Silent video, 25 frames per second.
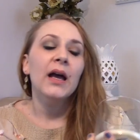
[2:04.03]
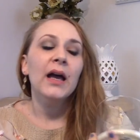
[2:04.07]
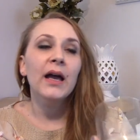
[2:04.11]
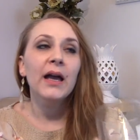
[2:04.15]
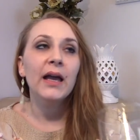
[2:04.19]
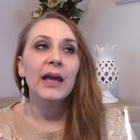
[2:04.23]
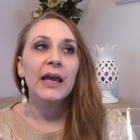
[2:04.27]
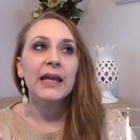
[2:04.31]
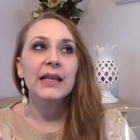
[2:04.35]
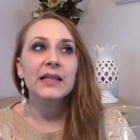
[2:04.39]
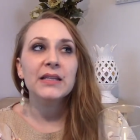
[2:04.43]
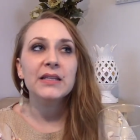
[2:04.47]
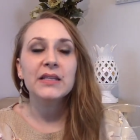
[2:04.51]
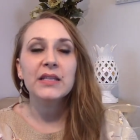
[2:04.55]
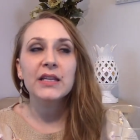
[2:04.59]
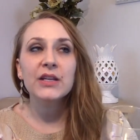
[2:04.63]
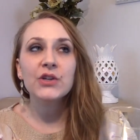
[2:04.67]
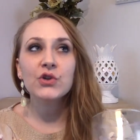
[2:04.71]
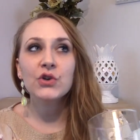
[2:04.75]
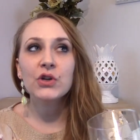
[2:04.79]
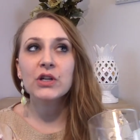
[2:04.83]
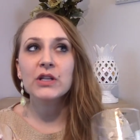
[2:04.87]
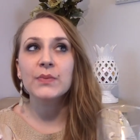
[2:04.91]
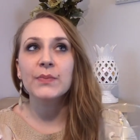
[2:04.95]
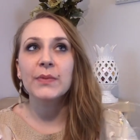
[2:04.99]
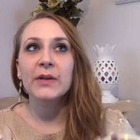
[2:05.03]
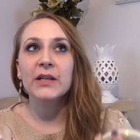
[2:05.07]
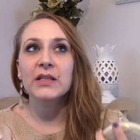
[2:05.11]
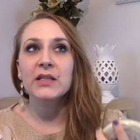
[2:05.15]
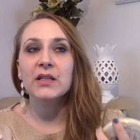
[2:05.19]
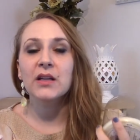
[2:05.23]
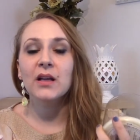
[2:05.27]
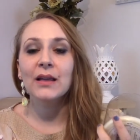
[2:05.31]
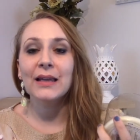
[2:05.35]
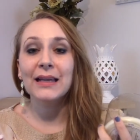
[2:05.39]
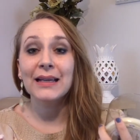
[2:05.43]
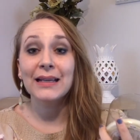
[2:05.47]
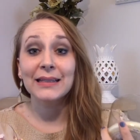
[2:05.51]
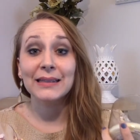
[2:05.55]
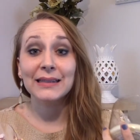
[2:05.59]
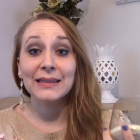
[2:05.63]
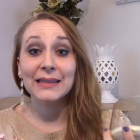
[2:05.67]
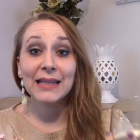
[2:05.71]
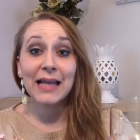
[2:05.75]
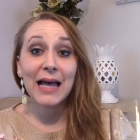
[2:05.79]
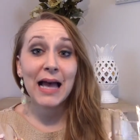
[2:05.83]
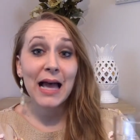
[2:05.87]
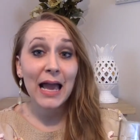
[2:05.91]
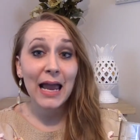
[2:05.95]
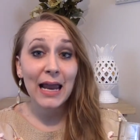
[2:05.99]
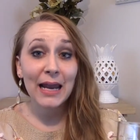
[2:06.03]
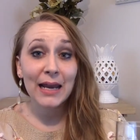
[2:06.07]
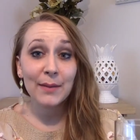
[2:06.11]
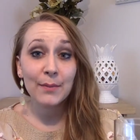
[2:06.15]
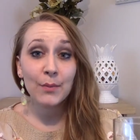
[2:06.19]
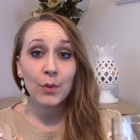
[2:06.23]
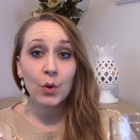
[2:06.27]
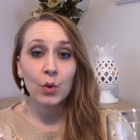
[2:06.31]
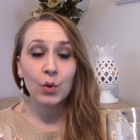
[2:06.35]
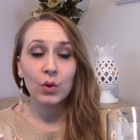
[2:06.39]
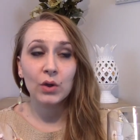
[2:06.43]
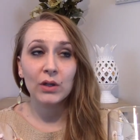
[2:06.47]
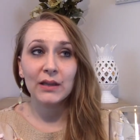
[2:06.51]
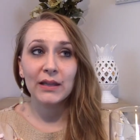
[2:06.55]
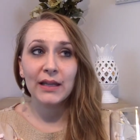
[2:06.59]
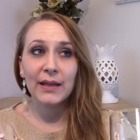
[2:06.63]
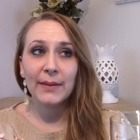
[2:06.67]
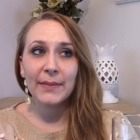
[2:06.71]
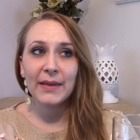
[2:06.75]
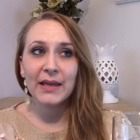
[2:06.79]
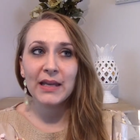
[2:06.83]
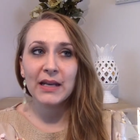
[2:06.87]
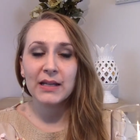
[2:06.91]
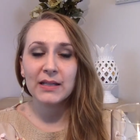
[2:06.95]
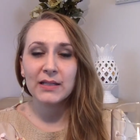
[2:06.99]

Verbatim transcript: it's citrus, but it's not like lime or lemon.